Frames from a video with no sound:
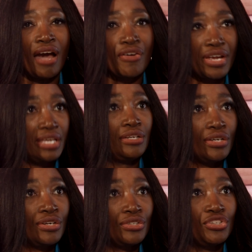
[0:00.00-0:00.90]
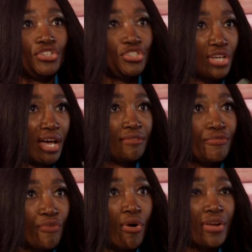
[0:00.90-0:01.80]
our inner shine
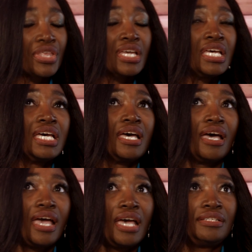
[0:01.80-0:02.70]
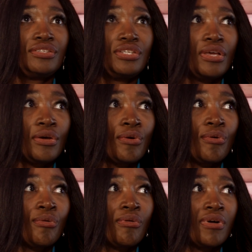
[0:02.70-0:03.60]
forth. And
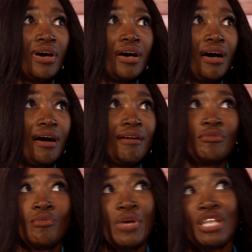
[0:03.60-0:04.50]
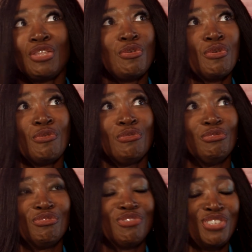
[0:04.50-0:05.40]
so when you
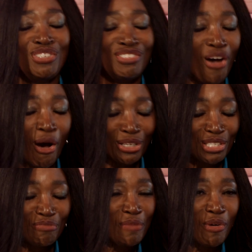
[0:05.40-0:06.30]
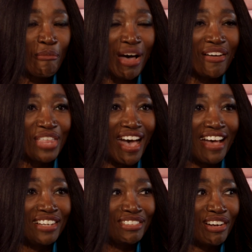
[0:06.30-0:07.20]
talk to people about
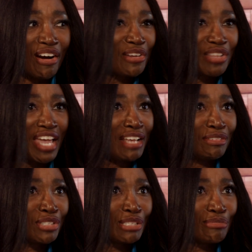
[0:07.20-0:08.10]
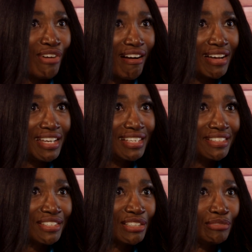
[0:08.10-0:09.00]
that, are they surprised?